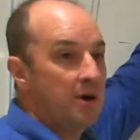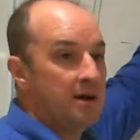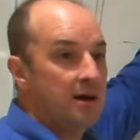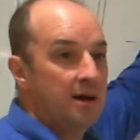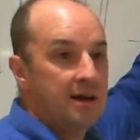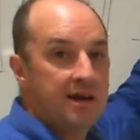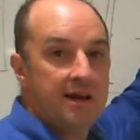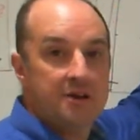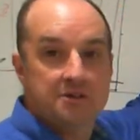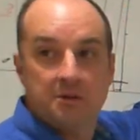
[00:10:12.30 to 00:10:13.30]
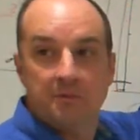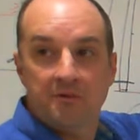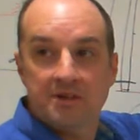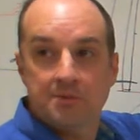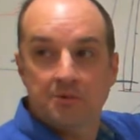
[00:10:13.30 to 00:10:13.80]
high, KU is going to be a very
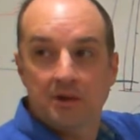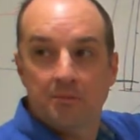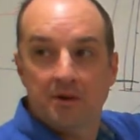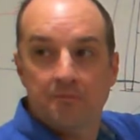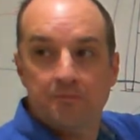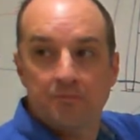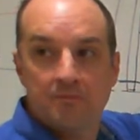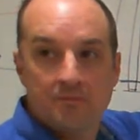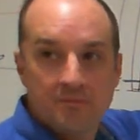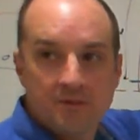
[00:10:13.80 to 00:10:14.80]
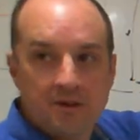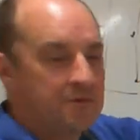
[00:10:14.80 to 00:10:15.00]
small number. If you